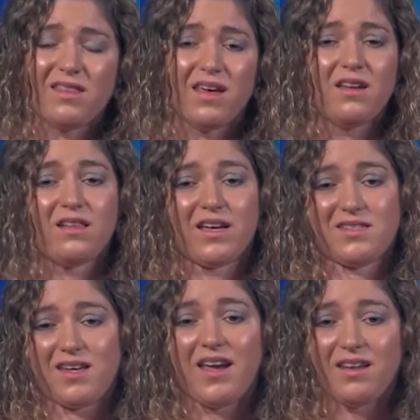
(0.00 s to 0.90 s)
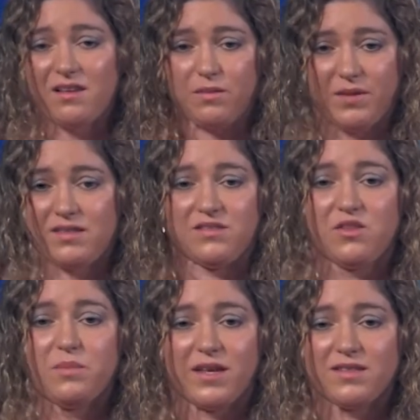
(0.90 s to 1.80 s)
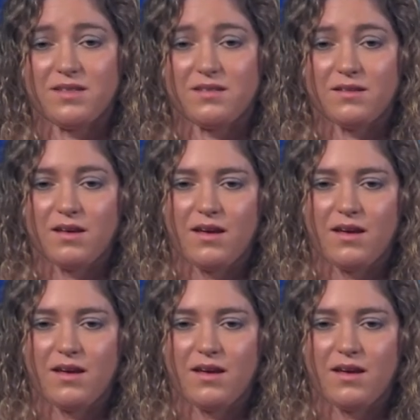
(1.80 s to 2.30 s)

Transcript: They collect tiny little bits of zooplankton.